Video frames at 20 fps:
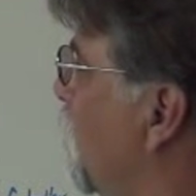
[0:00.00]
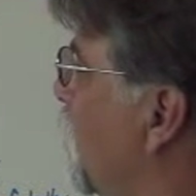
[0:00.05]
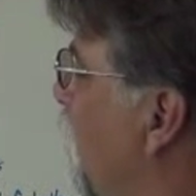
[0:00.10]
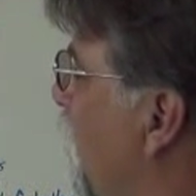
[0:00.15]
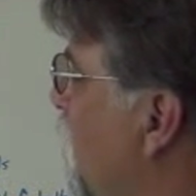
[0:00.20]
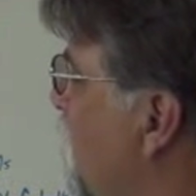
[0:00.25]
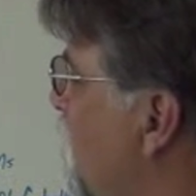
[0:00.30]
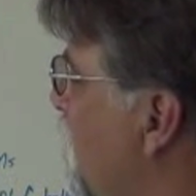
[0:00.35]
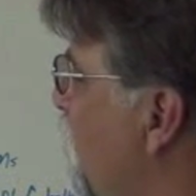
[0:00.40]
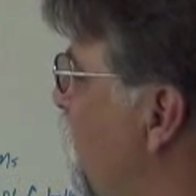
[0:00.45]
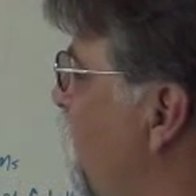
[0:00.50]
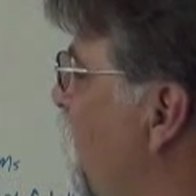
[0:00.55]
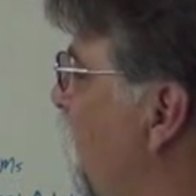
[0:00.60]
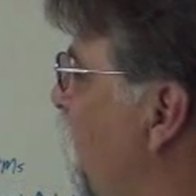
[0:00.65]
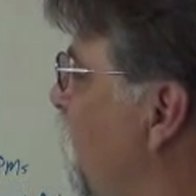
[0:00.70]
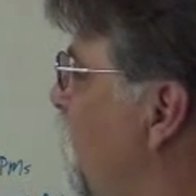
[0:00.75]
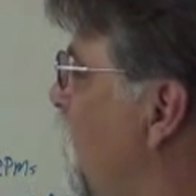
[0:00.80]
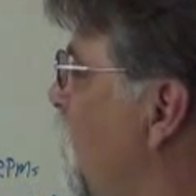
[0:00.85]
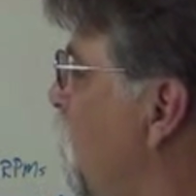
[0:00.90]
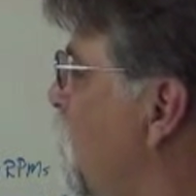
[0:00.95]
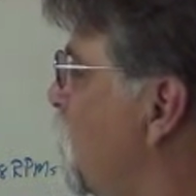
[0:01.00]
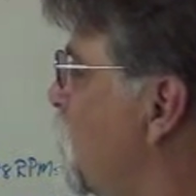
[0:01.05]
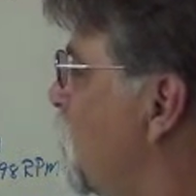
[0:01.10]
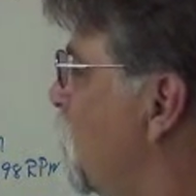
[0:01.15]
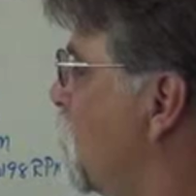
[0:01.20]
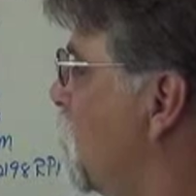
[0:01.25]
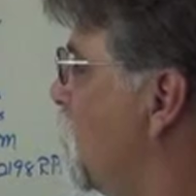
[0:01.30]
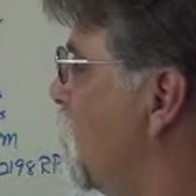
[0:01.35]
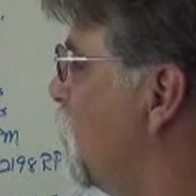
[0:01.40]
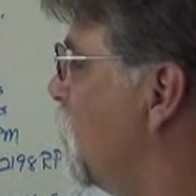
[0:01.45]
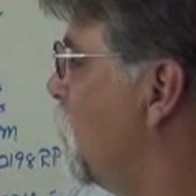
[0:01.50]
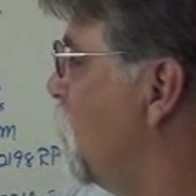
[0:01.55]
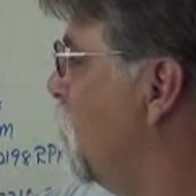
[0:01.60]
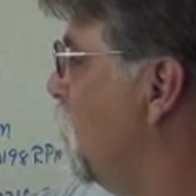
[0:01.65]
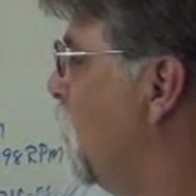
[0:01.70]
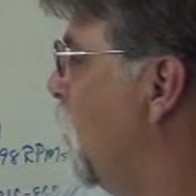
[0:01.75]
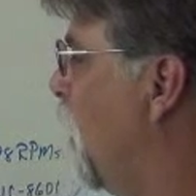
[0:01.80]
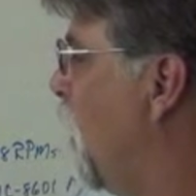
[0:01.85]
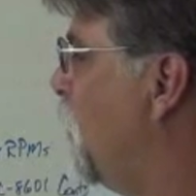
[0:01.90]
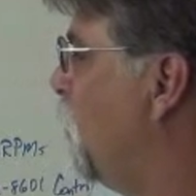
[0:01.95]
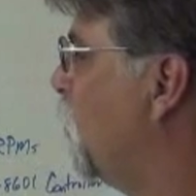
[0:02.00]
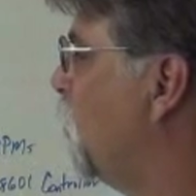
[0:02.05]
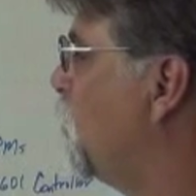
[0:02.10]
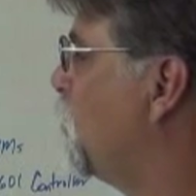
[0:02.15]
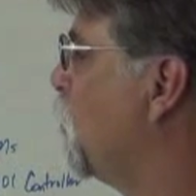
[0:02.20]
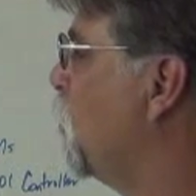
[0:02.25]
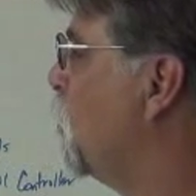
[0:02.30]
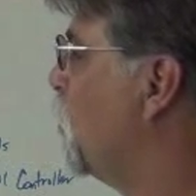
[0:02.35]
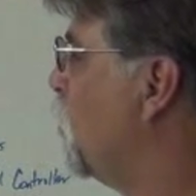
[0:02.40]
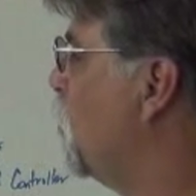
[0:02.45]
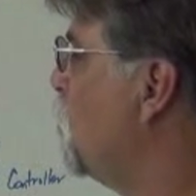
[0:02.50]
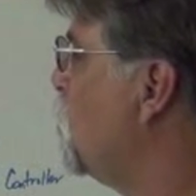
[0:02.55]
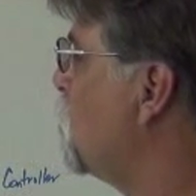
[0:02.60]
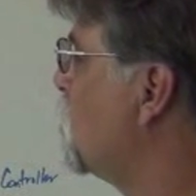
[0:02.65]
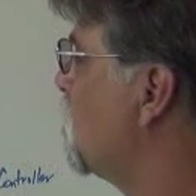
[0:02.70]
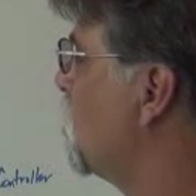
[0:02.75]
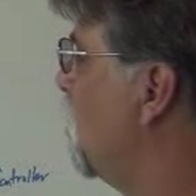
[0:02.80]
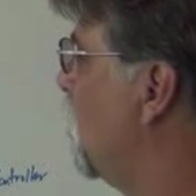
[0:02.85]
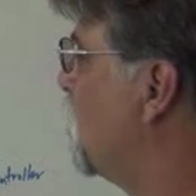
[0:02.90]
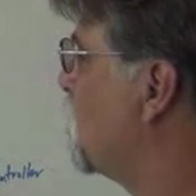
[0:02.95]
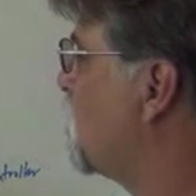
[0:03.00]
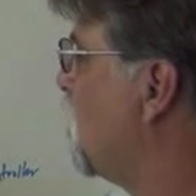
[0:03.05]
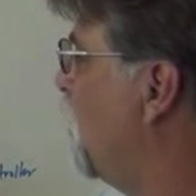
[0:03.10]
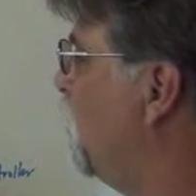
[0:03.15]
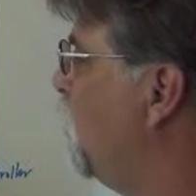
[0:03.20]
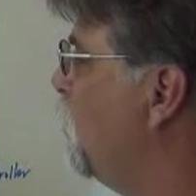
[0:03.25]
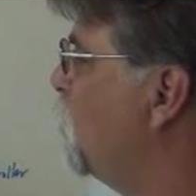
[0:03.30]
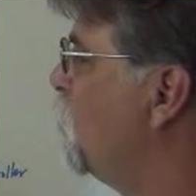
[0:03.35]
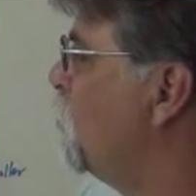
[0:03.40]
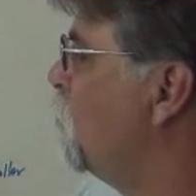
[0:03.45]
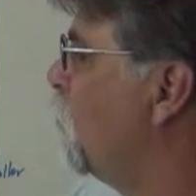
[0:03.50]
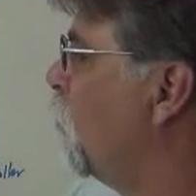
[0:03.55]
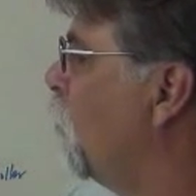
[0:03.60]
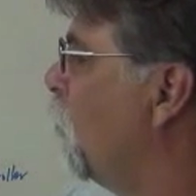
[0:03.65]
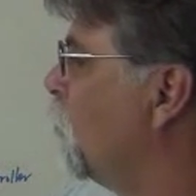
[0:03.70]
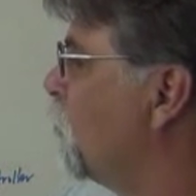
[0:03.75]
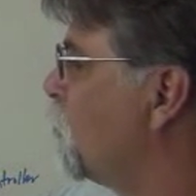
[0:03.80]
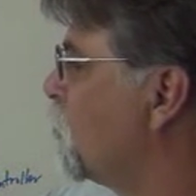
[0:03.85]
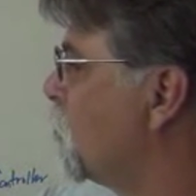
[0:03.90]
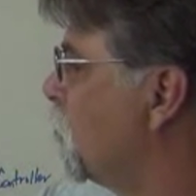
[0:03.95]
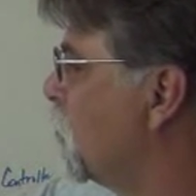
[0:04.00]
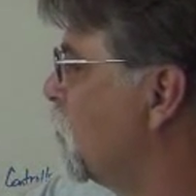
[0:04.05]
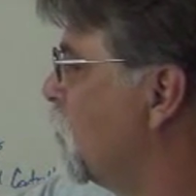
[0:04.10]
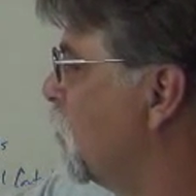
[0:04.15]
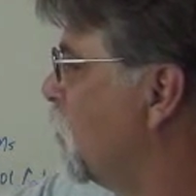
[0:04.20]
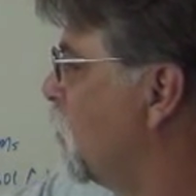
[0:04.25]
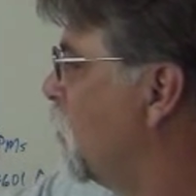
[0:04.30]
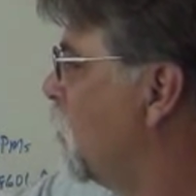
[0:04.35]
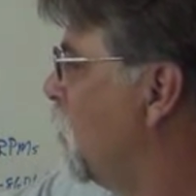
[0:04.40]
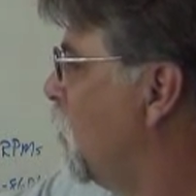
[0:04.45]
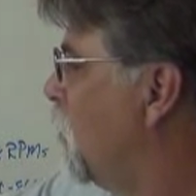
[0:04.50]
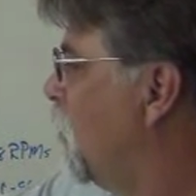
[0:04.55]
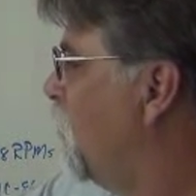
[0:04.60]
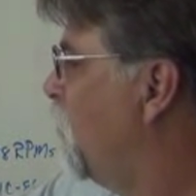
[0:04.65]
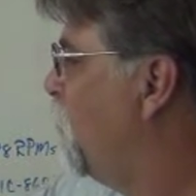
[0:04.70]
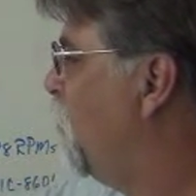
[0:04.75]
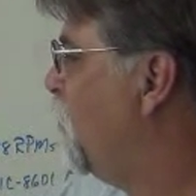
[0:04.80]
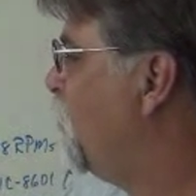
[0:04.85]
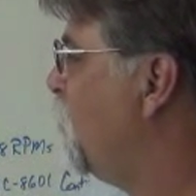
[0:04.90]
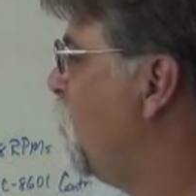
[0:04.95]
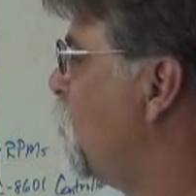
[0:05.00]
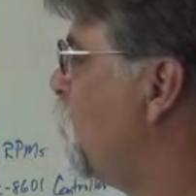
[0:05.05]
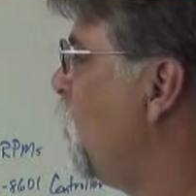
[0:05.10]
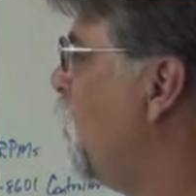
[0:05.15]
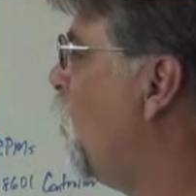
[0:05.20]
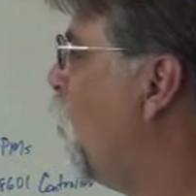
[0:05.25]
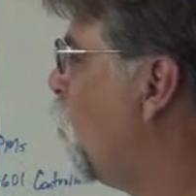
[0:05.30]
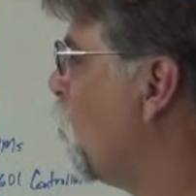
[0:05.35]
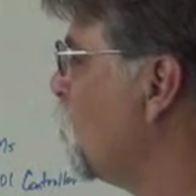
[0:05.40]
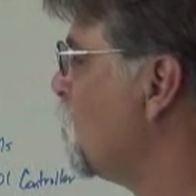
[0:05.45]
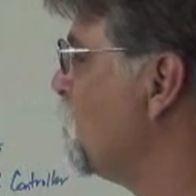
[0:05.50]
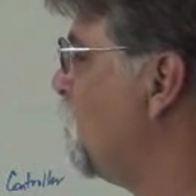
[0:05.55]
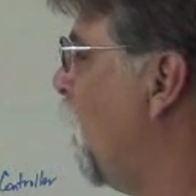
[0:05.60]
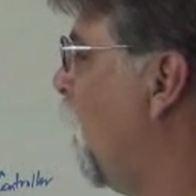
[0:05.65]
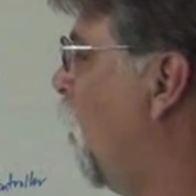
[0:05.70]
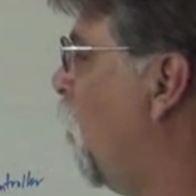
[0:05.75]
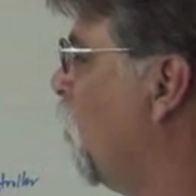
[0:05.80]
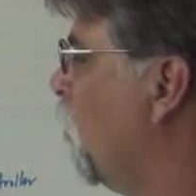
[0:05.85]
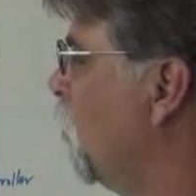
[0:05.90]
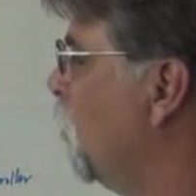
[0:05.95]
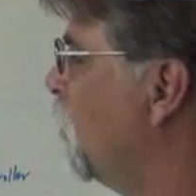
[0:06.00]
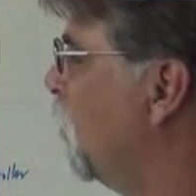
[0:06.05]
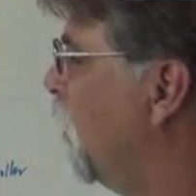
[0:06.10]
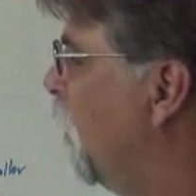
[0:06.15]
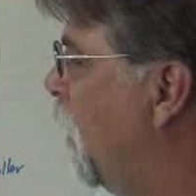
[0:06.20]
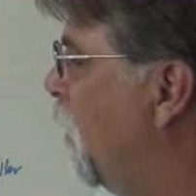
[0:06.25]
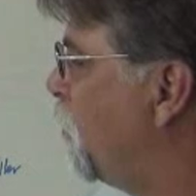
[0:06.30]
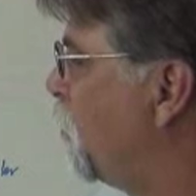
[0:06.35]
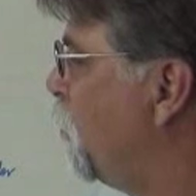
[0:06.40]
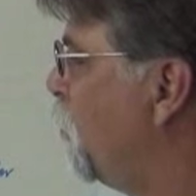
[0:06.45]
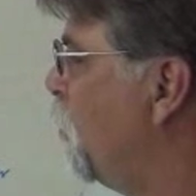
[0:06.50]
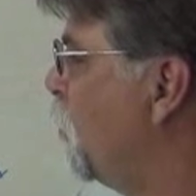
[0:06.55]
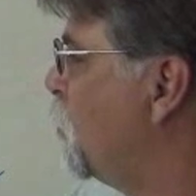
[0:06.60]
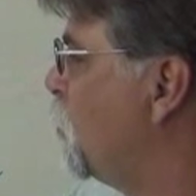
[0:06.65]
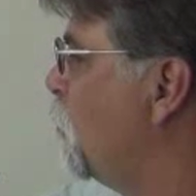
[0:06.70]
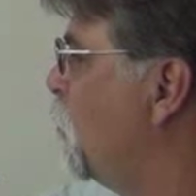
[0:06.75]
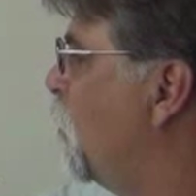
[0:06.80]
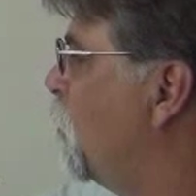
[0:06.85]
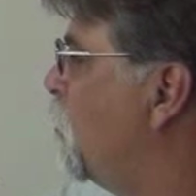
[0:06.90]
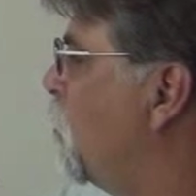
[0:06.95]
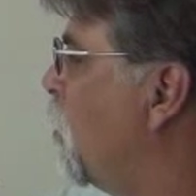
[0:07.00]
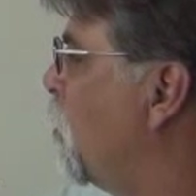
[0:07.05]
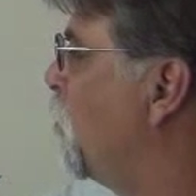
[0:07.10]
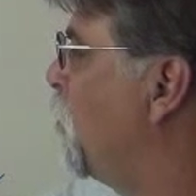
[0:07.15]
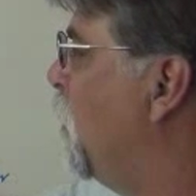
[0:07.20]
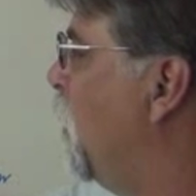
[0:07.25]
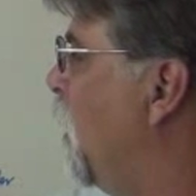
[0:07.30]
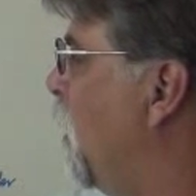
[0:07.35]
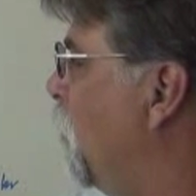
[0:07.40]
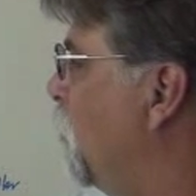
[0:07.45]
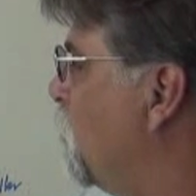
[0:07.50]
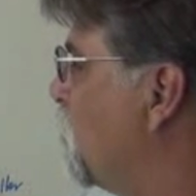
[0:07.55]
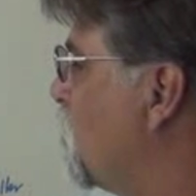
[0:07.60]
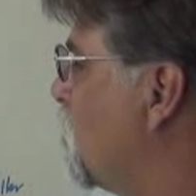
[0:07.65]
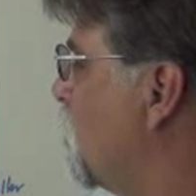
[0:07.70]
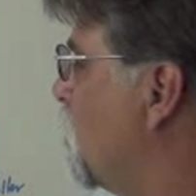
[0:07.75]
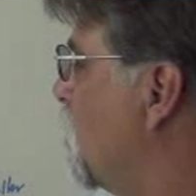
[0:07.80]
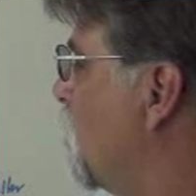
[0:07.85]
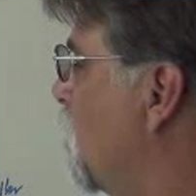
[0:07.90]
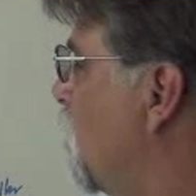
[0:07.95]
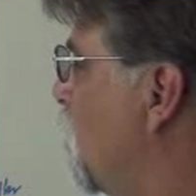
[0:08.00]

The A C fifty's able to produce at seventy-two volts, fifty-three horsepower at thirty-two hundred R P Ms.